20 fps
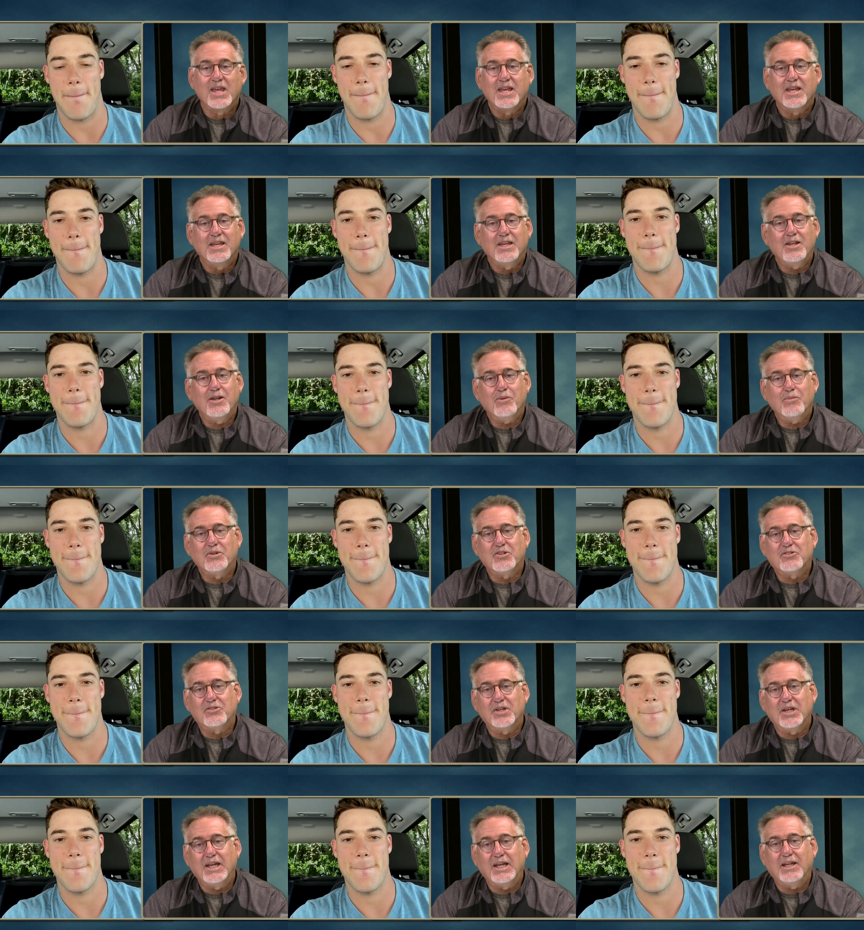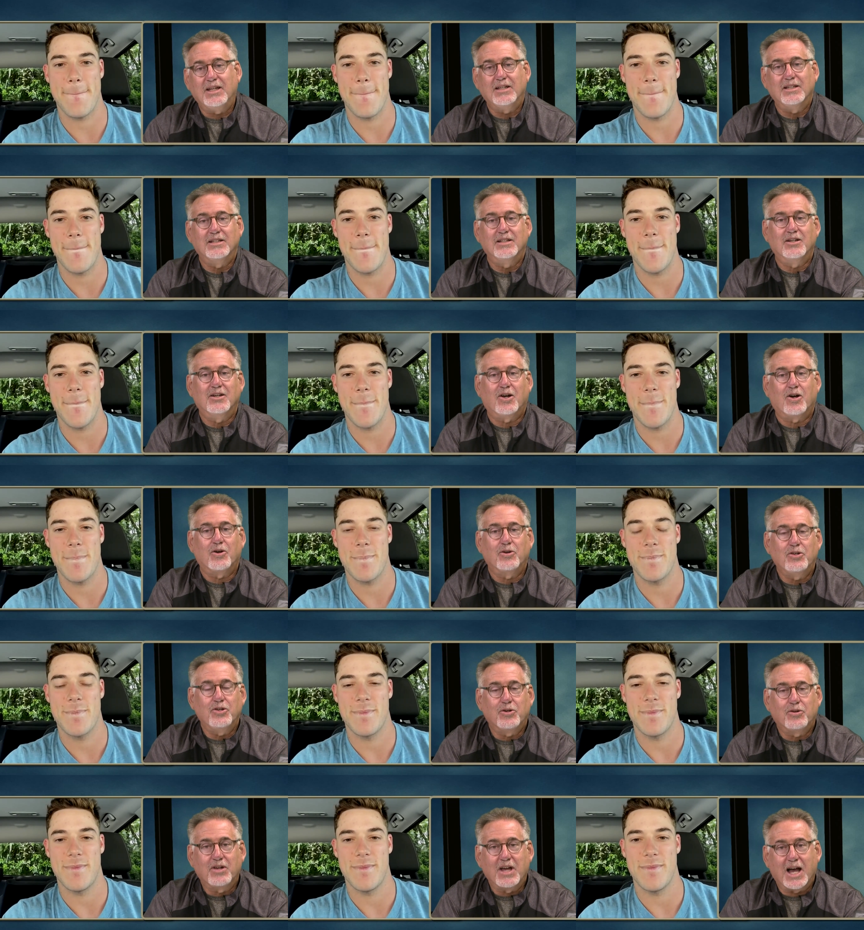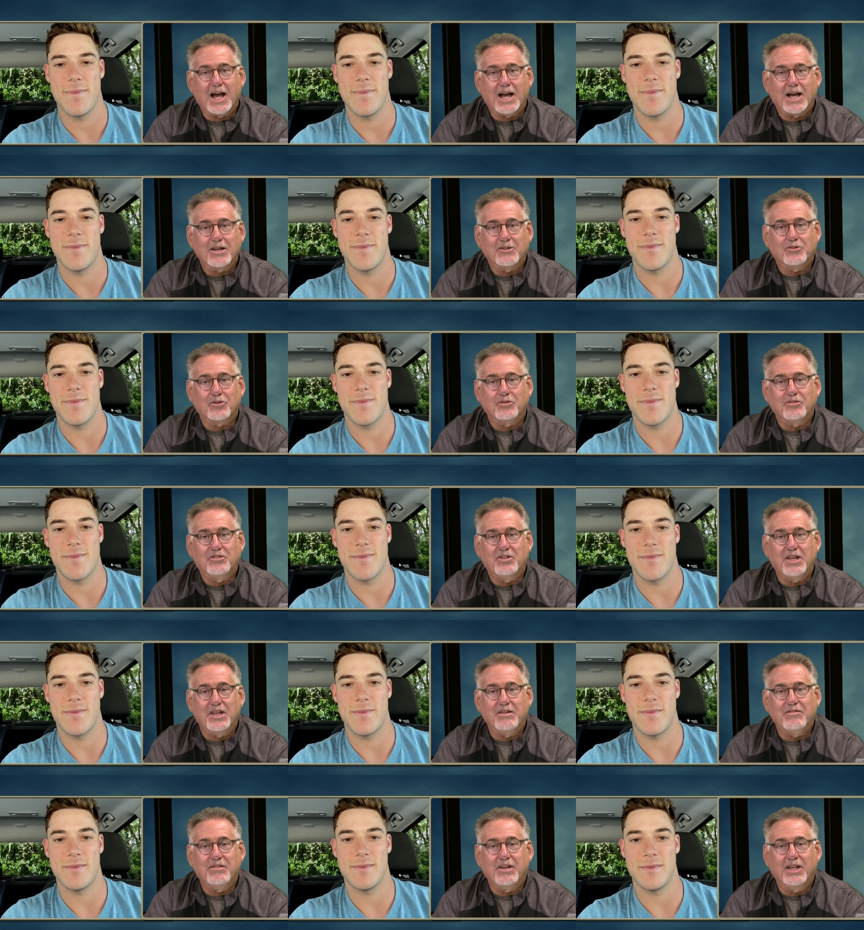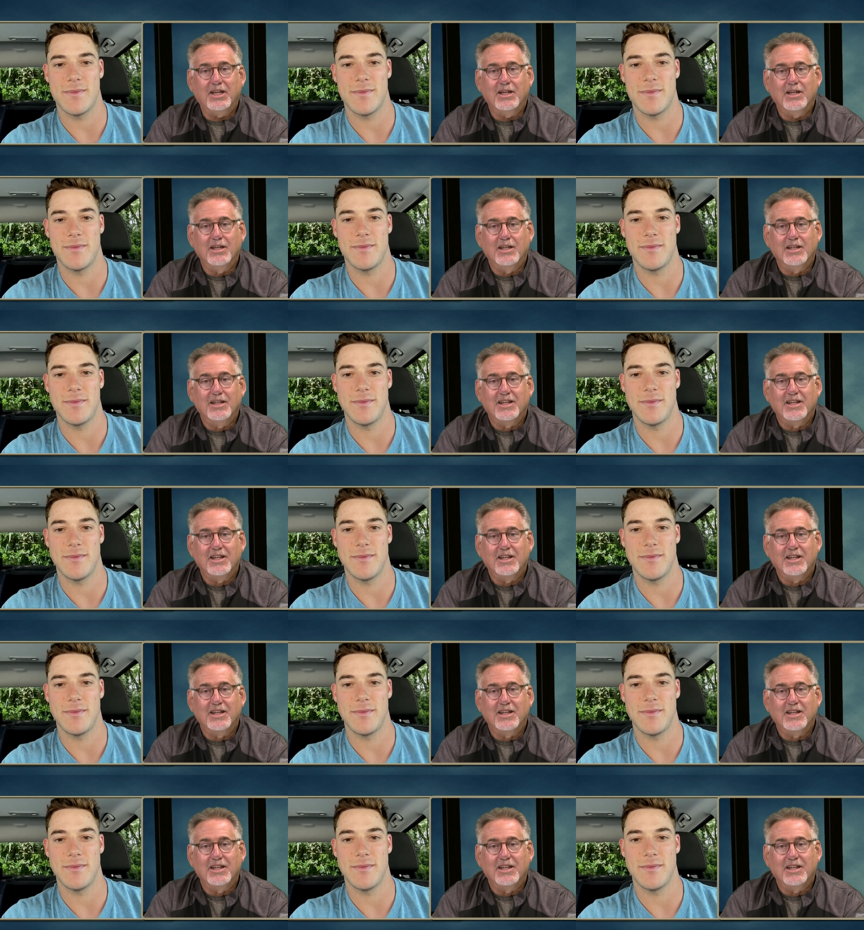Speaker 1: You know, we see all you guys on TV,